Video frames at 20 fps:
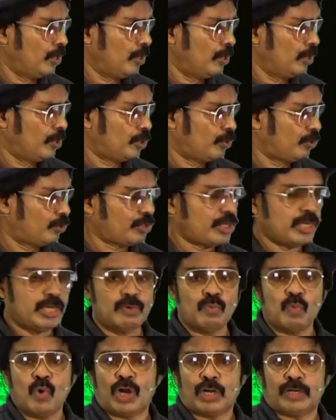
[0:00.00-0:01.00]
to see
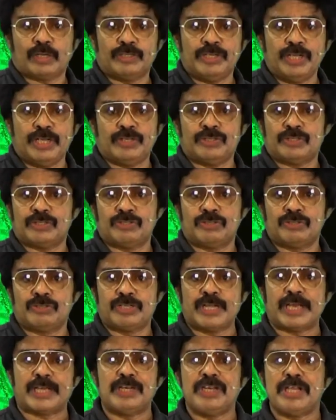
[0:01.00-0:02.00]
what these
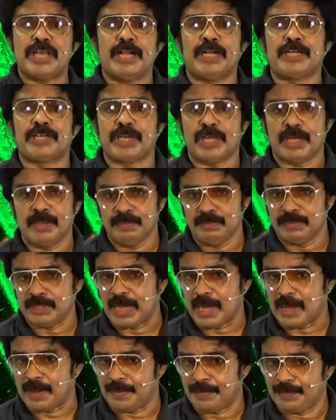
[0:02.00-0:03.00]
technical terms
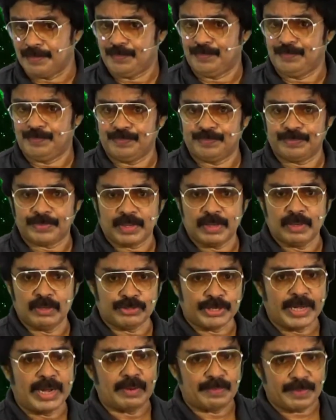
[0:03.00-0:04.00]
are?
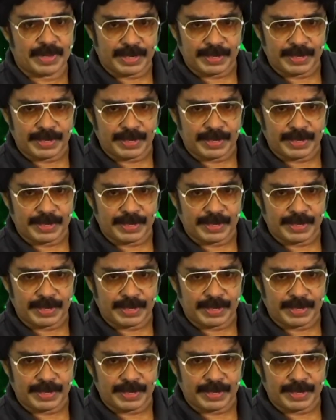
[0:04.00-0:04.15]
Shall we?